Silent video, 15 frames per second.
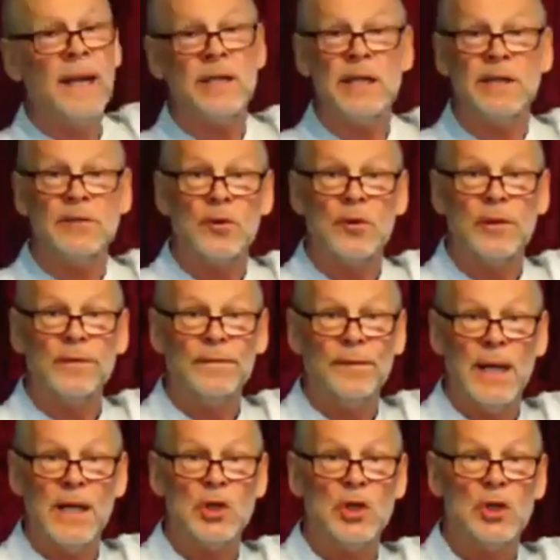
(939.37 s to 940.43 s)
through the
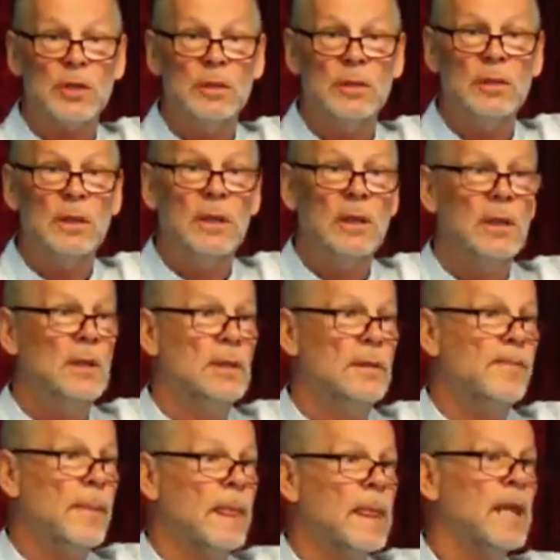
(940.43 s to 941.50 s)
flesh.
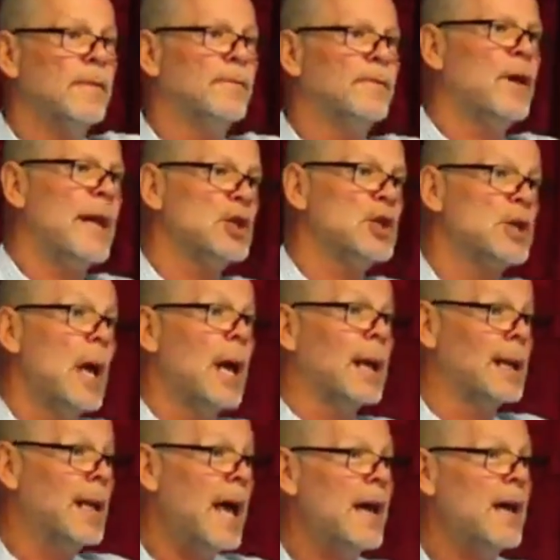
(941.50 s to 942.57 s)
The flesh
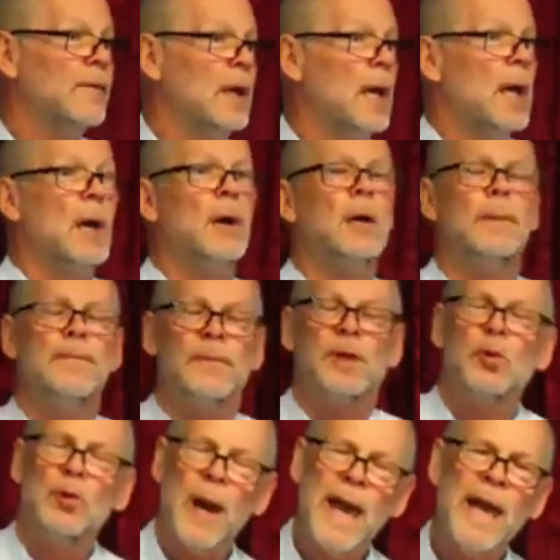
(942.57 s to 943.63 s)
loved,
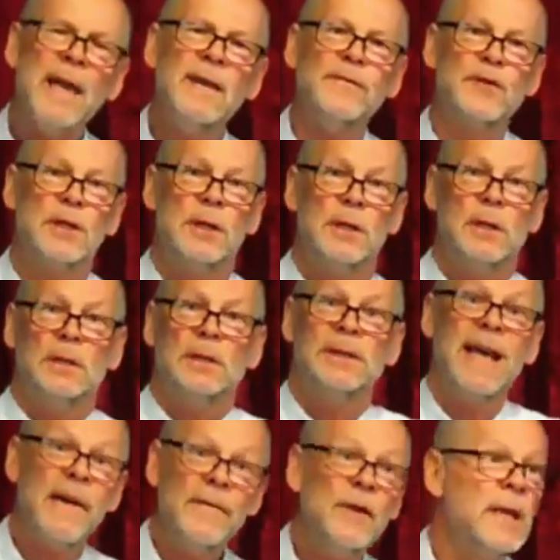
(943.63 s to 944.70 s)
craved
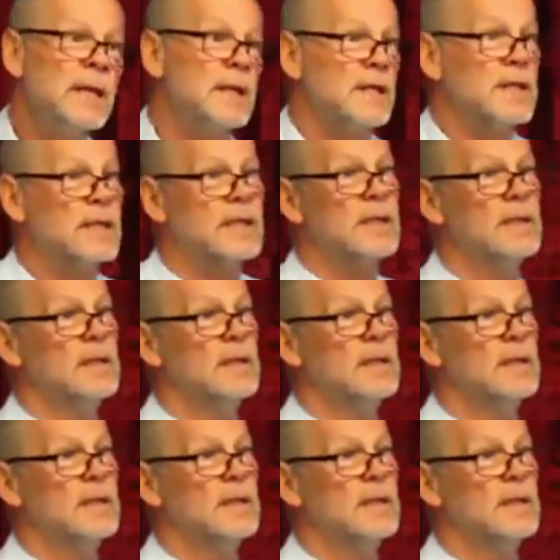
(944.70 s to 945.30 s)
governance.